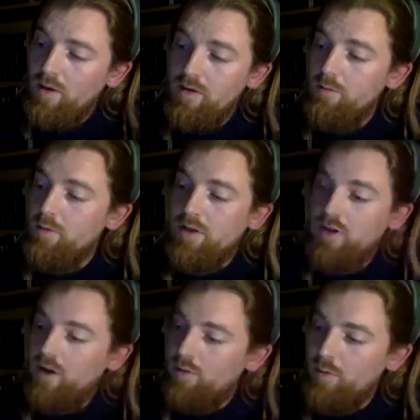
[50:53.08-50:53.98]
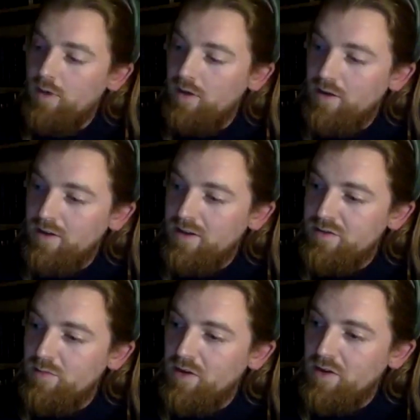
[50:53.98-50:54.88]
we could go we could look at this from
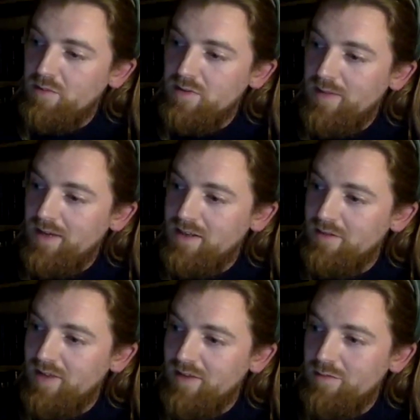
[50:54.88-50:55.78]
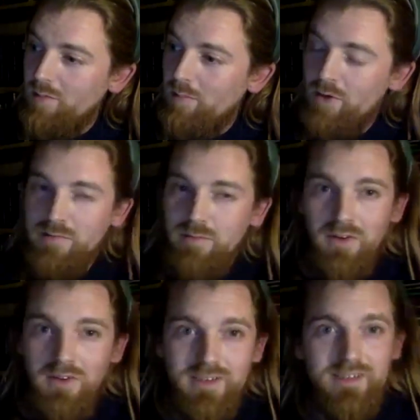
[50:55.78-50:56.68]
another perspective like from a
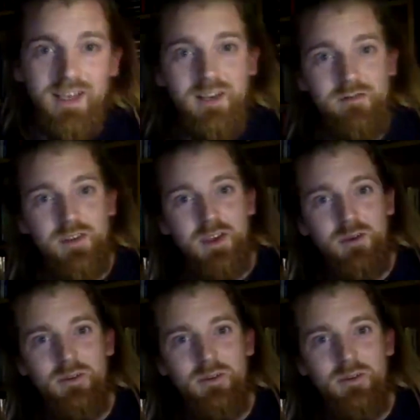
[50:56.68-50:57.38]
postmodernist kind of view